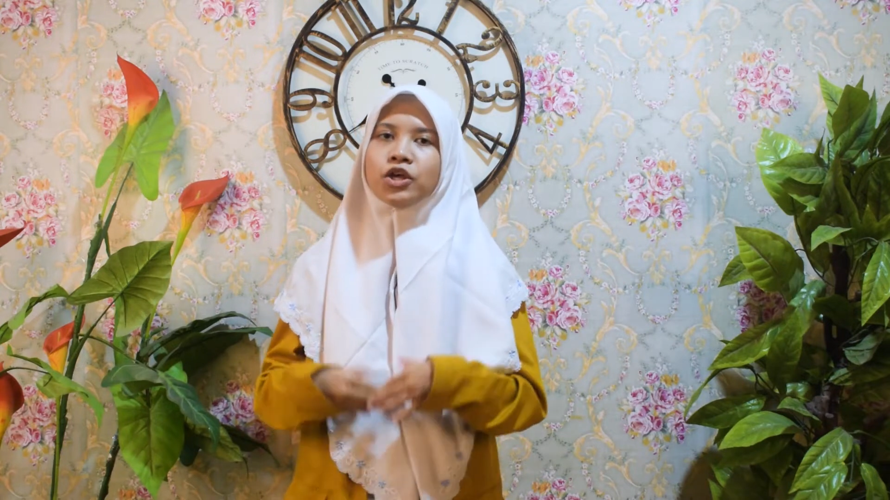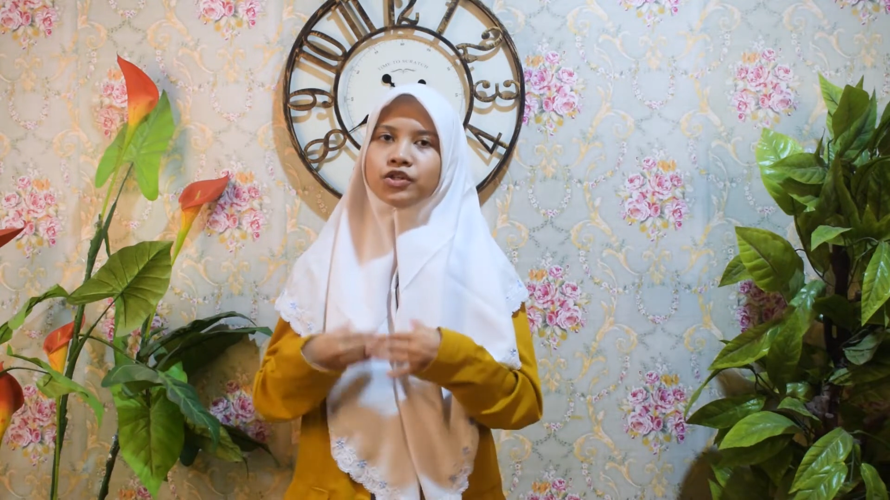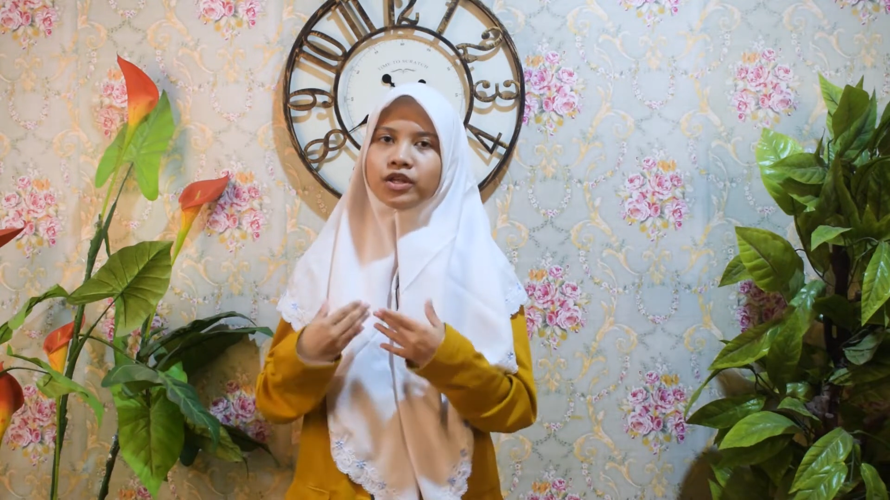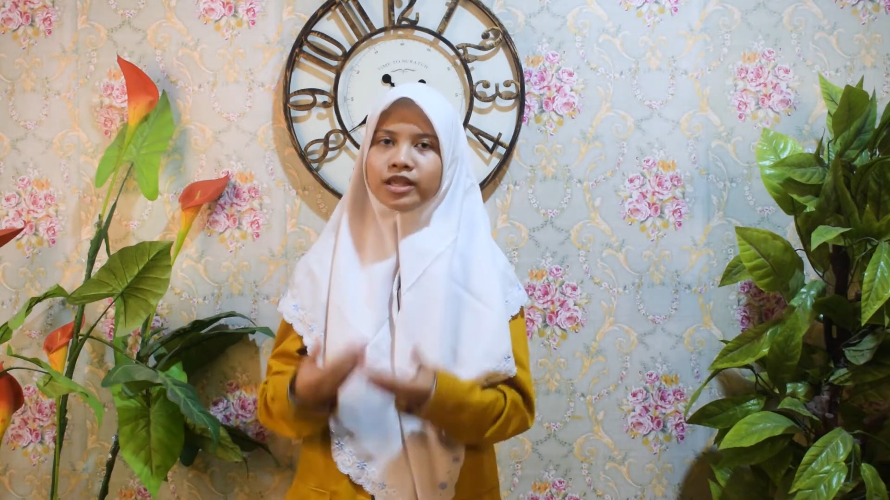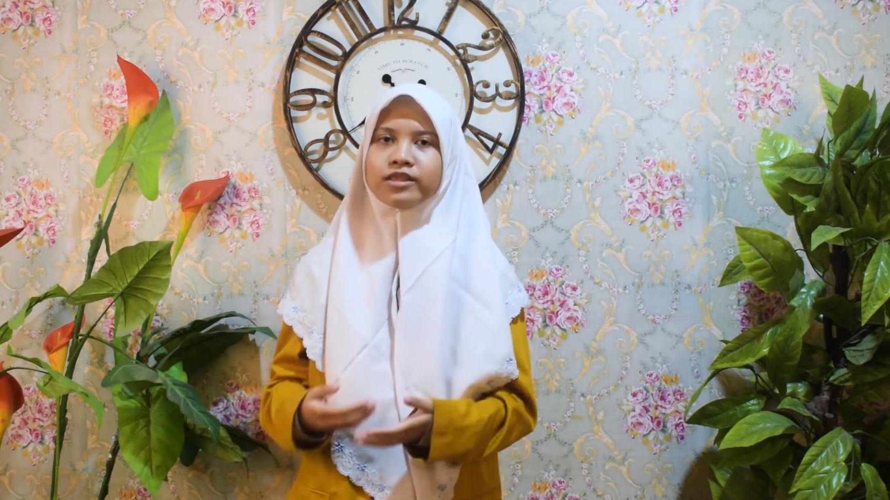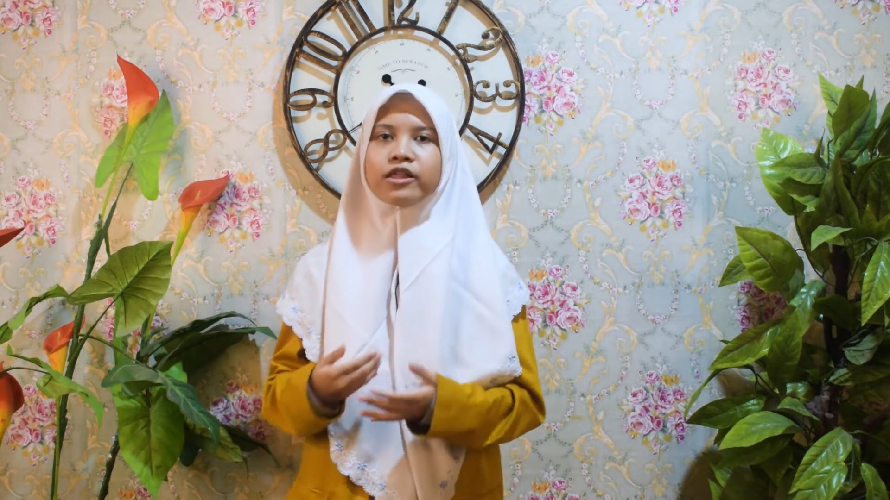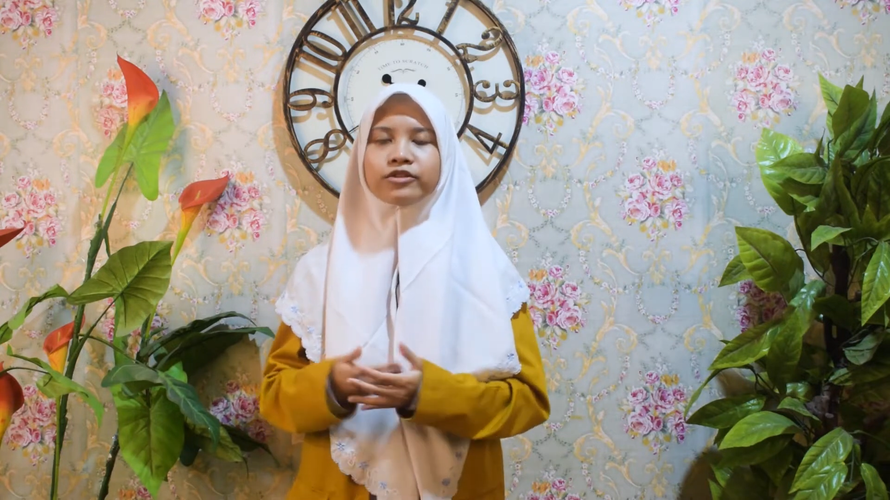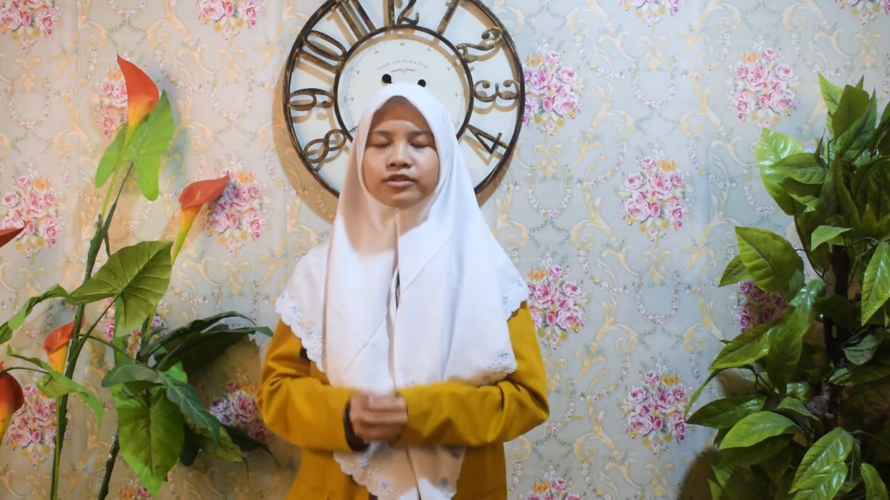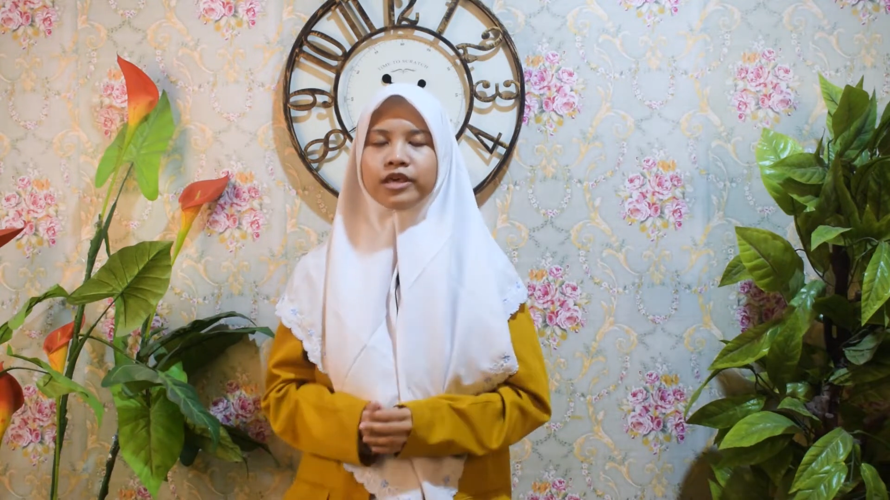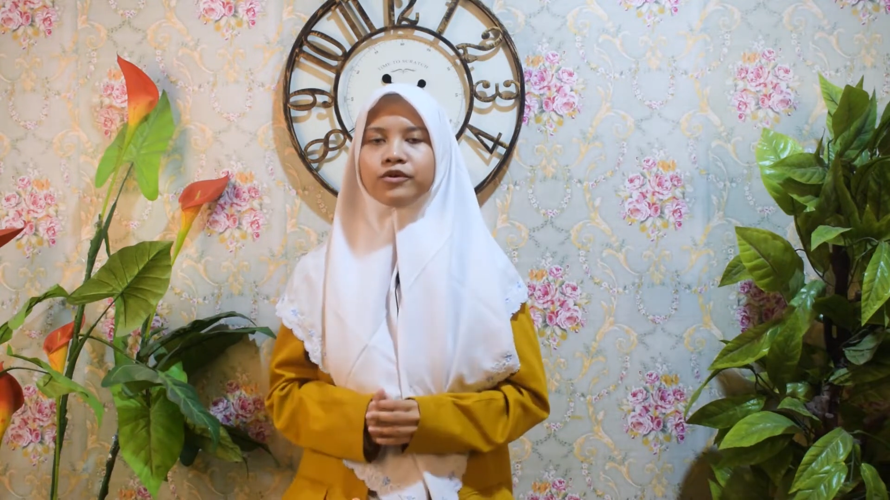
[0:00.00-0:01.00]
so that
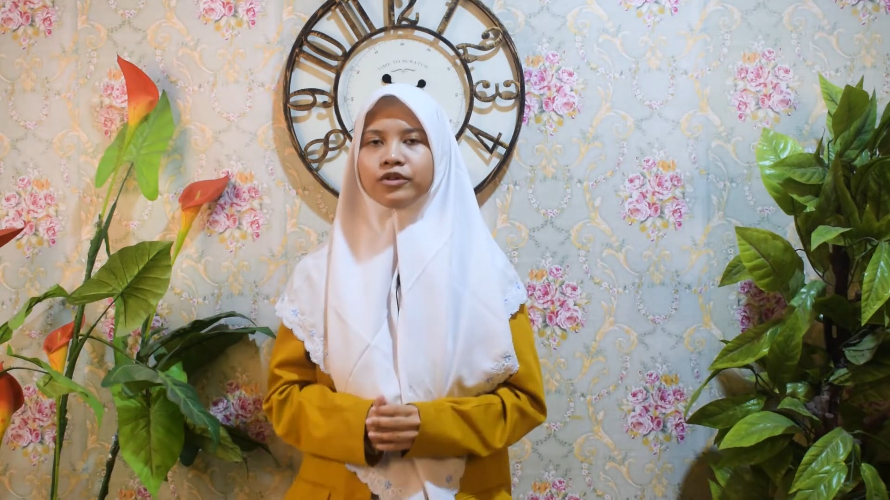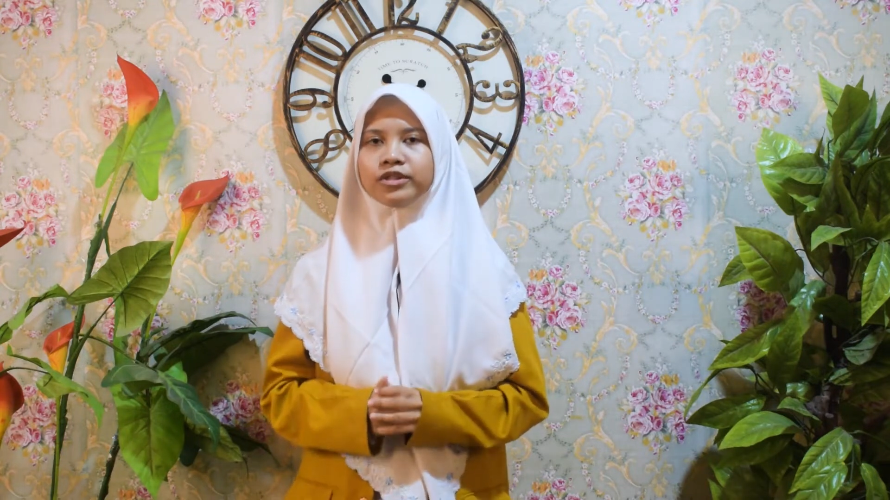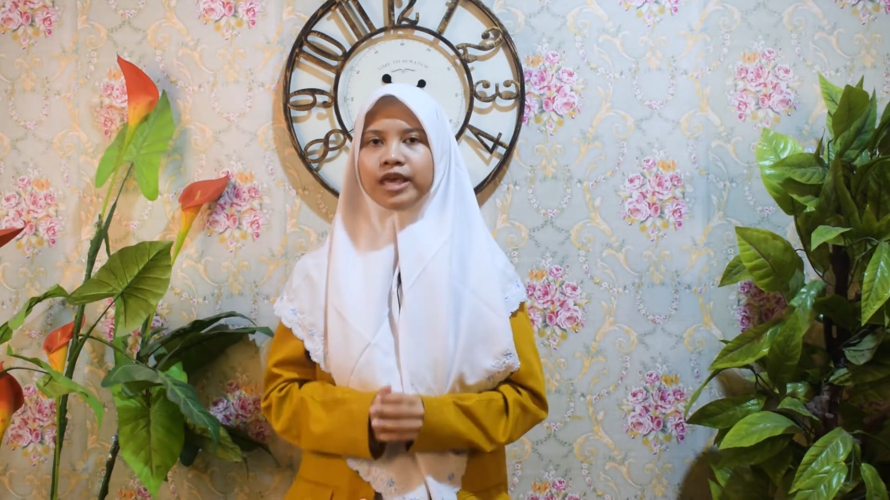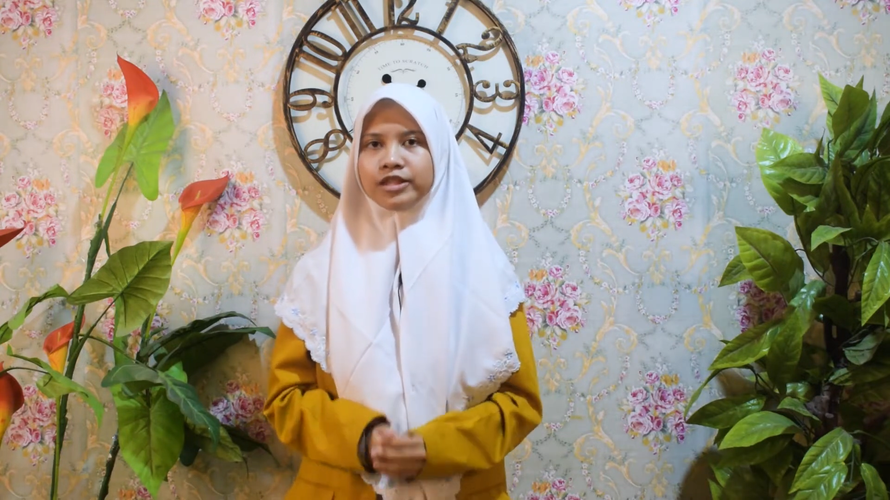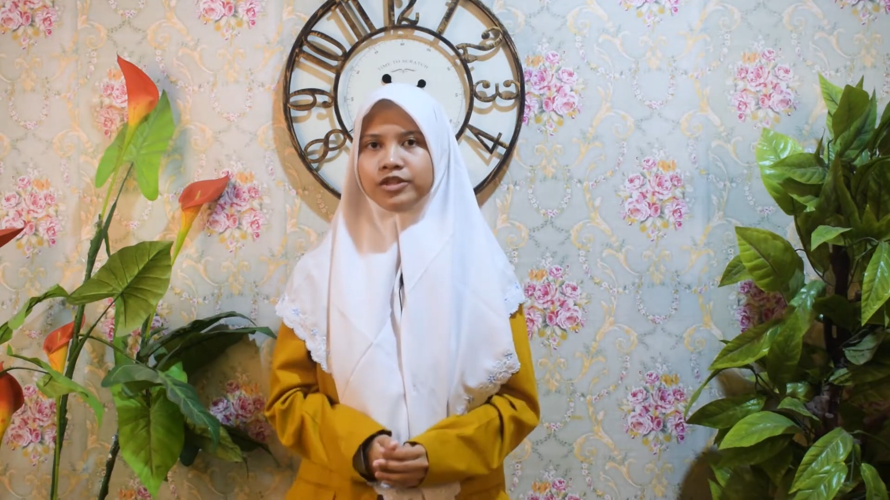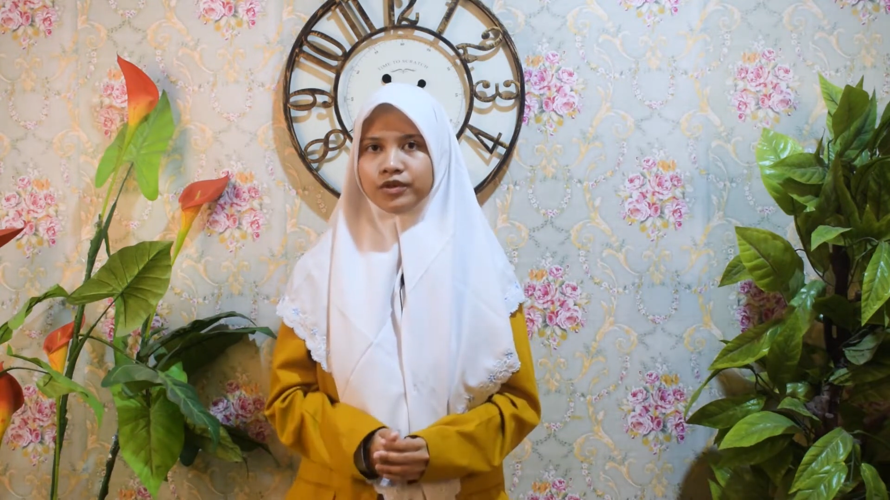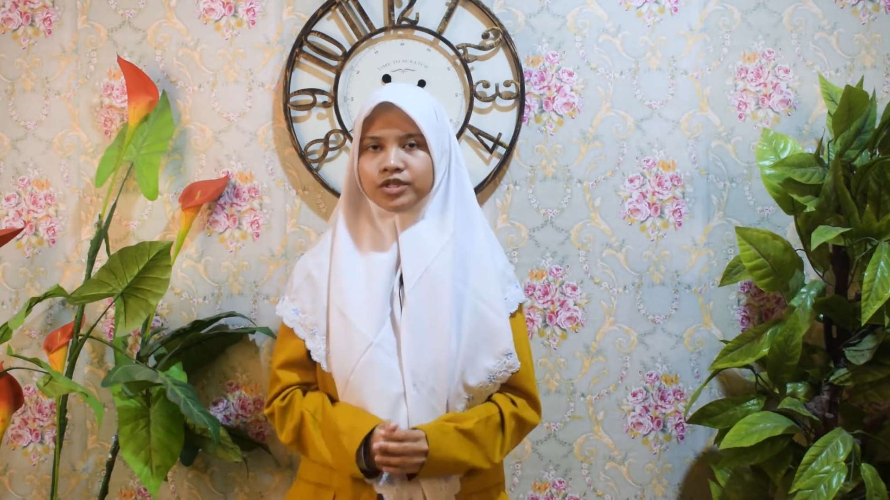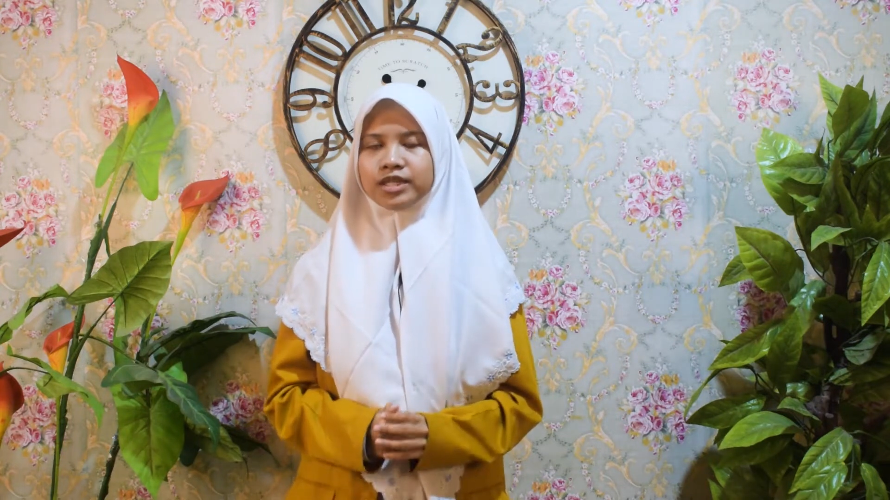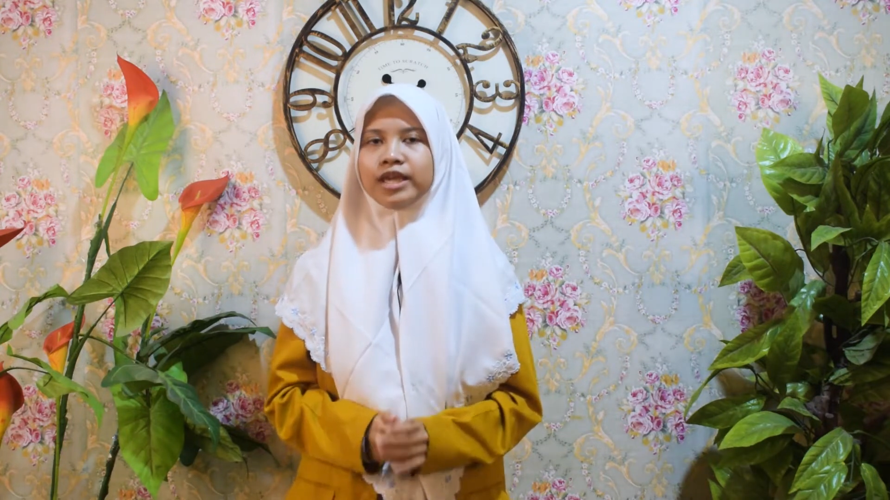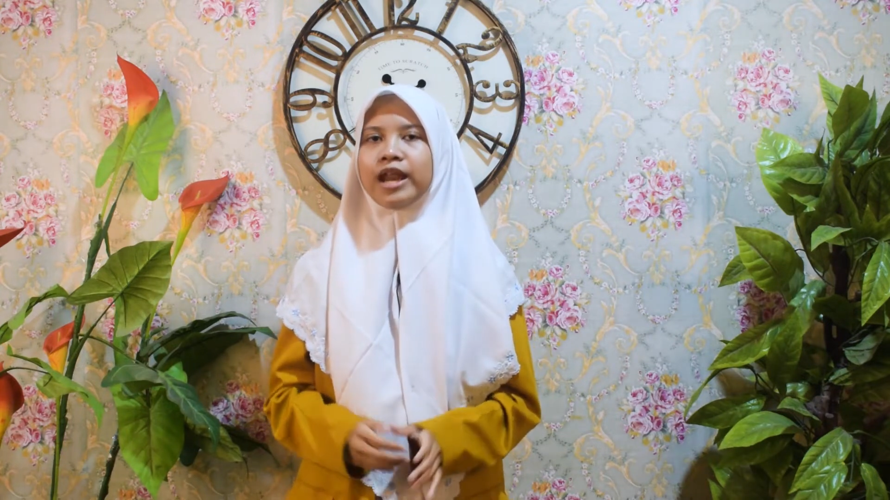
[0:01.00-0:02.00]
they could get used